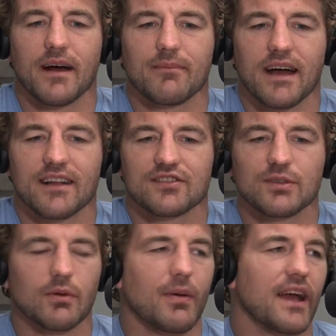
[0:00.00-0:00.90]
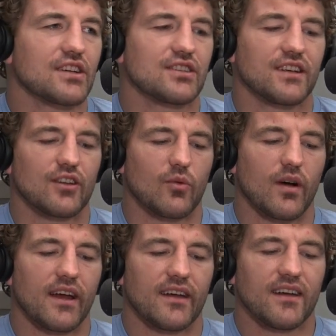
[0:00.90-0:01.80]
I'm not super passionate either
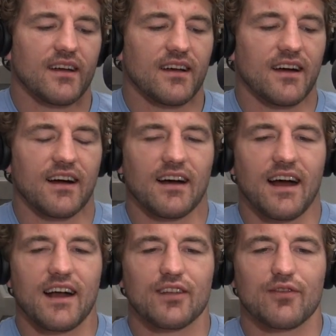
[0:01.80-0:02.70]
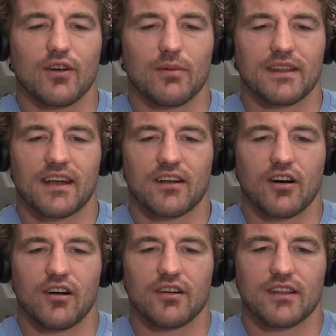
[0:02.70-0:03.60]
way. Uh, how do you feel about that
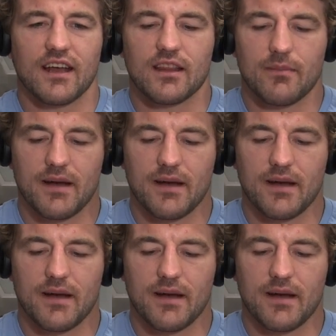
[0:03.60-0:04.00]
call and, and the